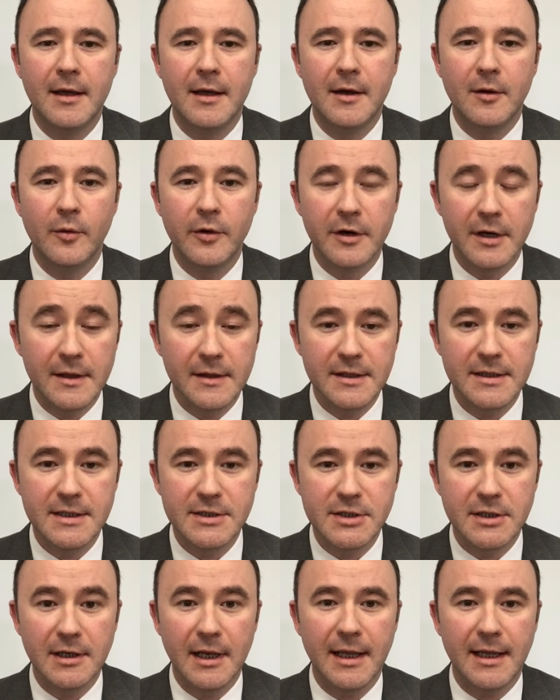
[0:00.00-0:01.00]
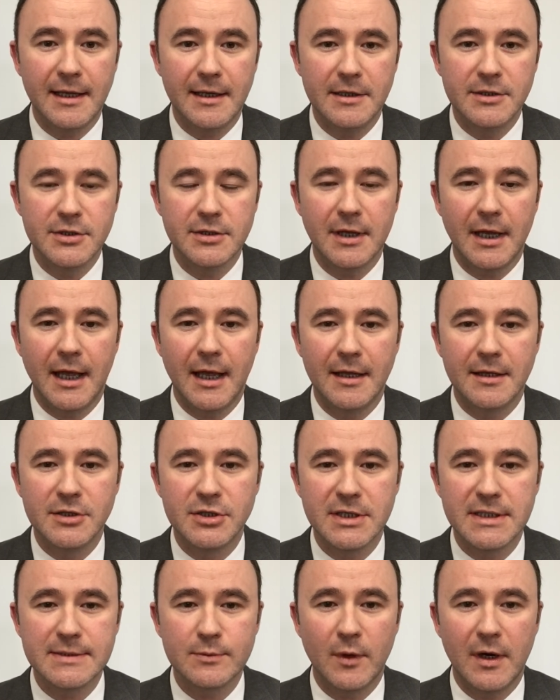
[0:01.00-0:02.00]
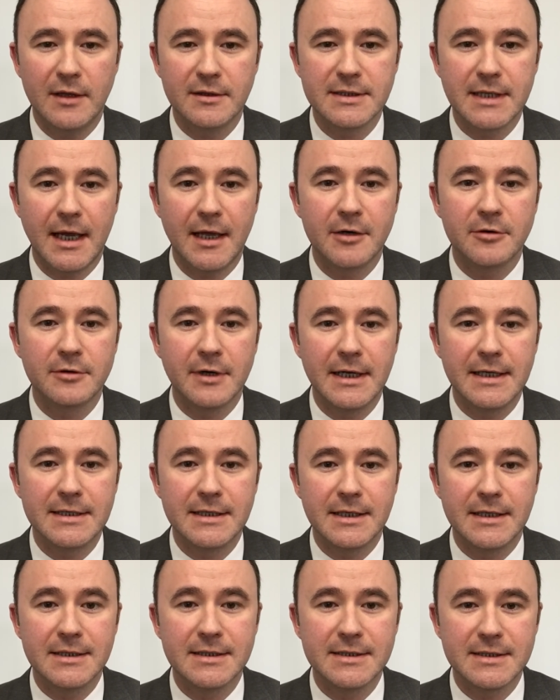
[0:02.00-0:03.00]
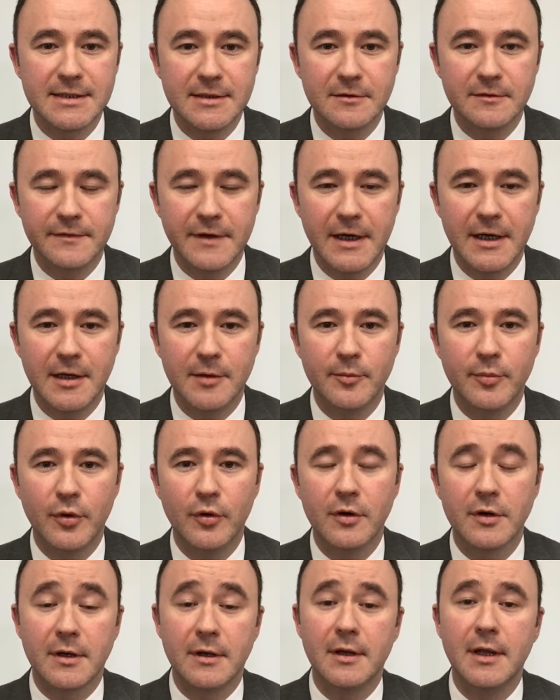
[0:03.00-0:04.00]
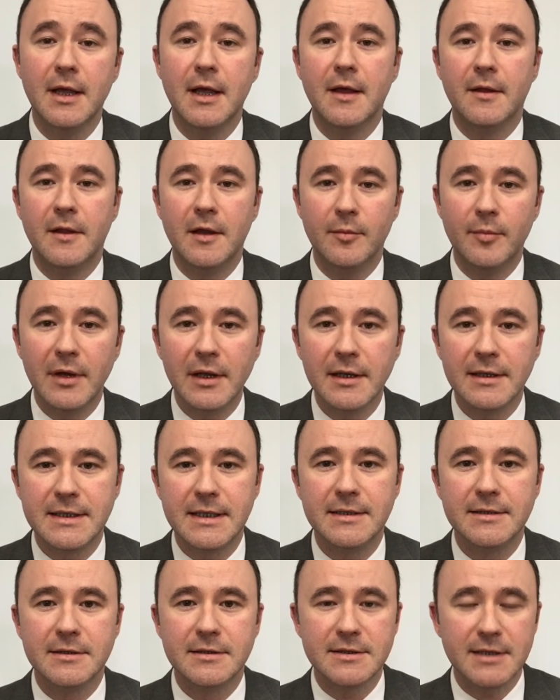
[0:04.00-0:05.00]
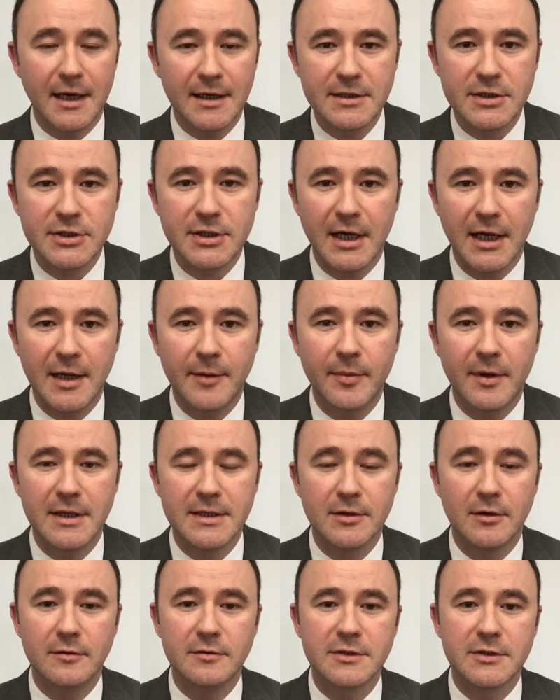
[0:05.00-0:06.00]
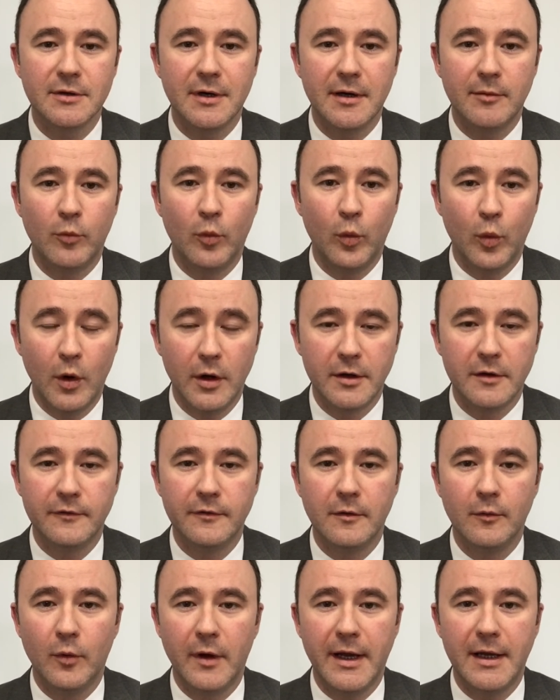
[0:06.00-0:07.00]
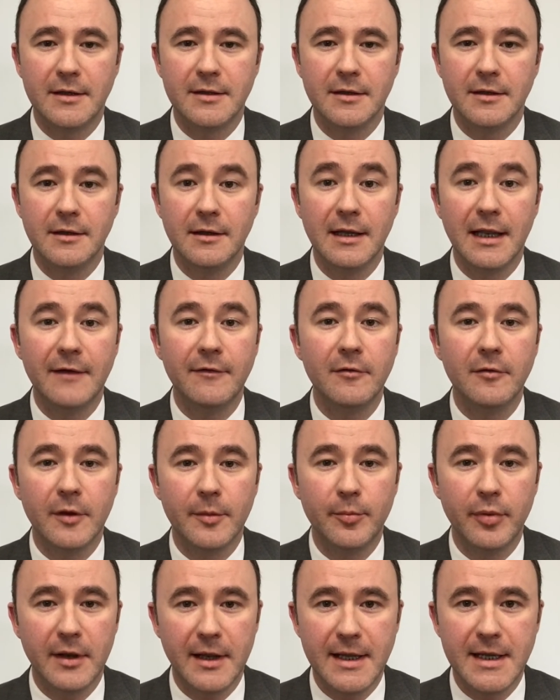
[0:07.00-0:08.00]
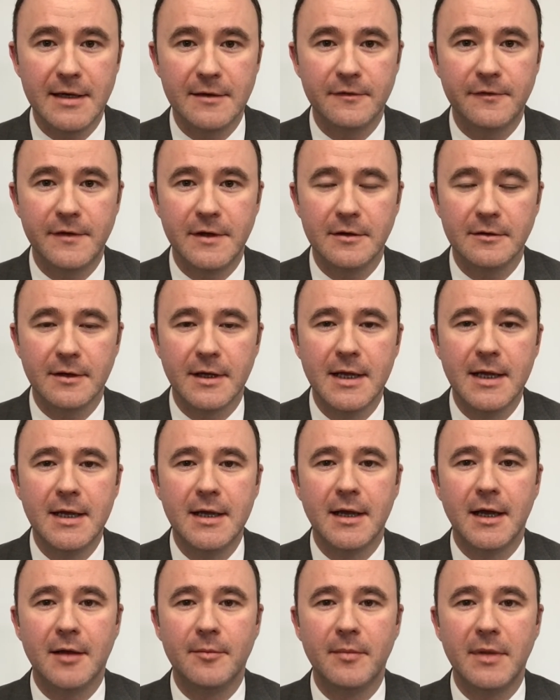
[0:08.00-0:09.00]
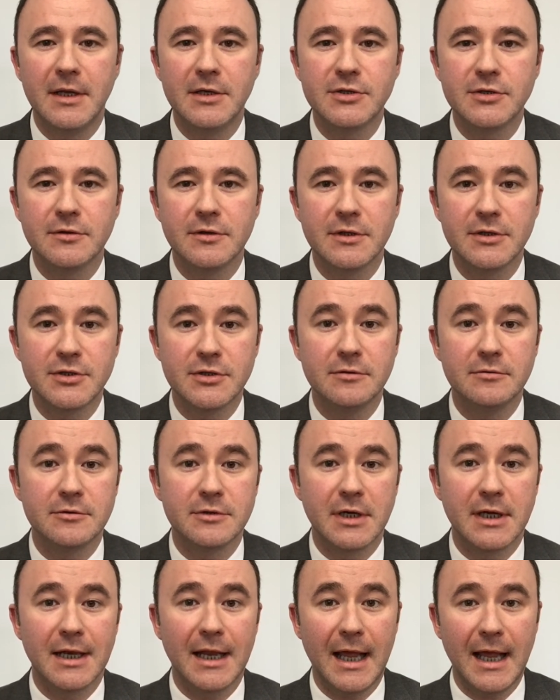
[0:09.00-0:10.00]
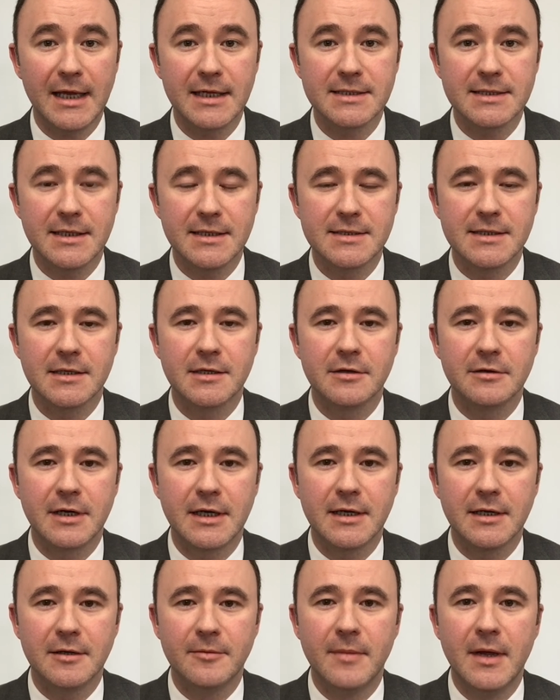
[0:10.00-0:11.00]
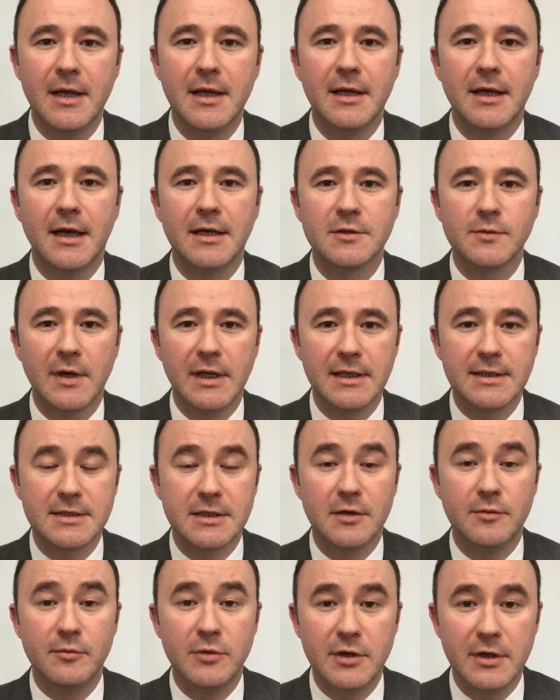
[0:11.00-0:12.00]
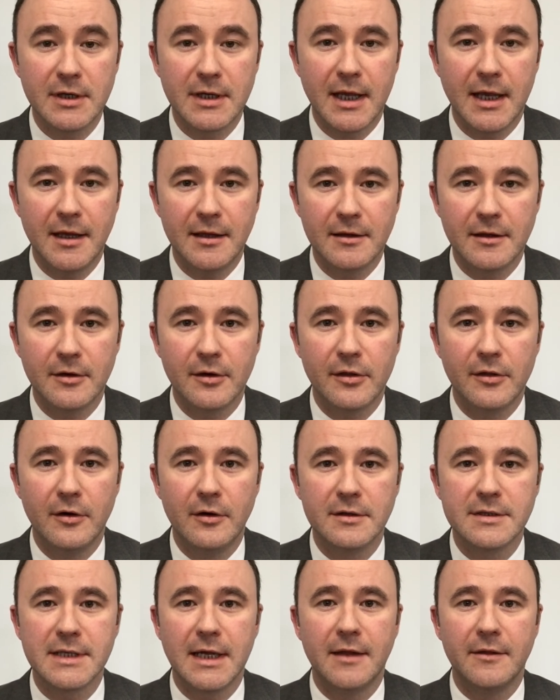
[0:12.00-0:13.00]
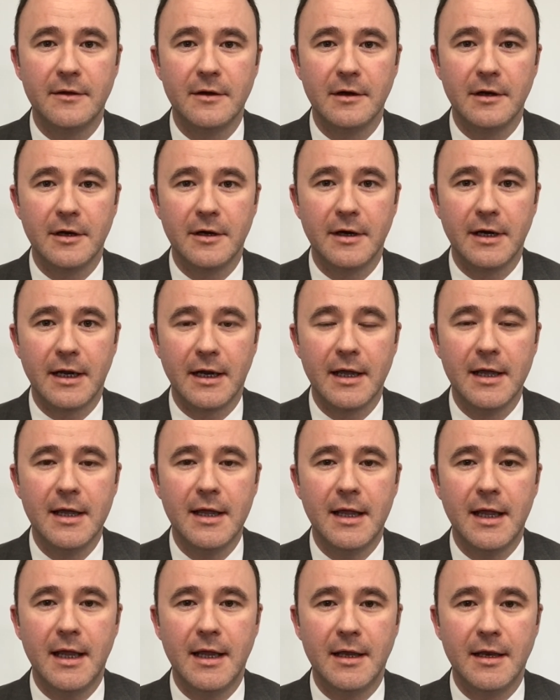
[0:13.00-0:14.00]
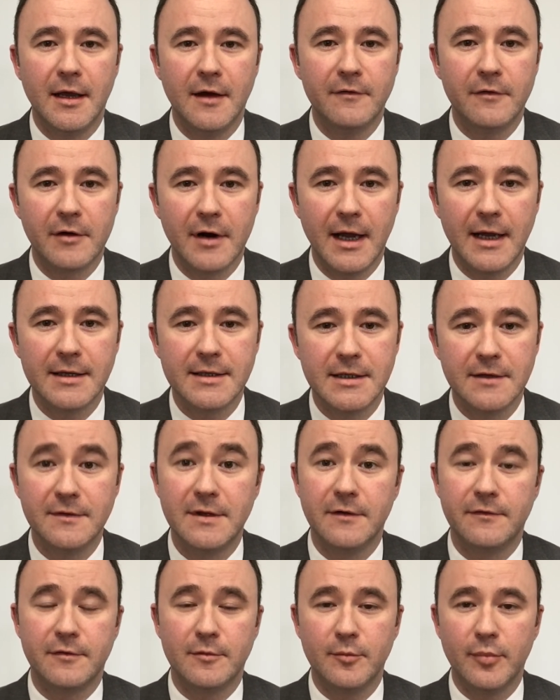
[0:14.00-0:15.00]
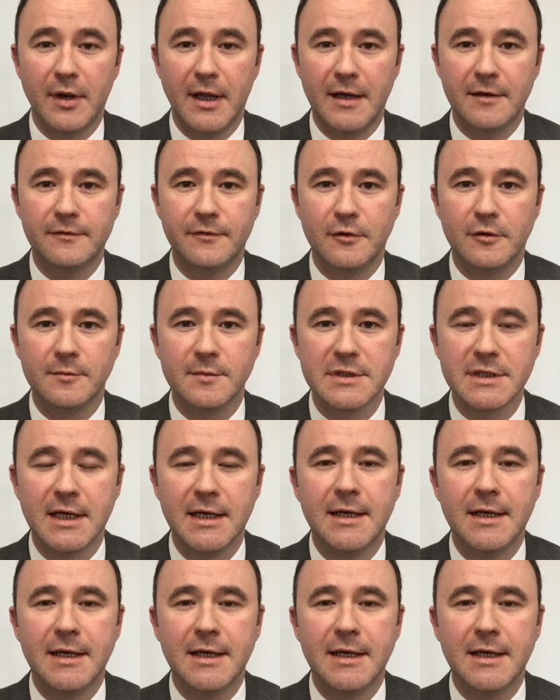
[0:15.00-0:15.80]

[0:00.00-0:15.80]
We're in the digital age, and just whilst handwriting is still very important, the ability to touch type is also a wonderful way to level the playing field and make sure that children can access the curriculum as well as communicate their thoughts and their learning in a variety of different platforms.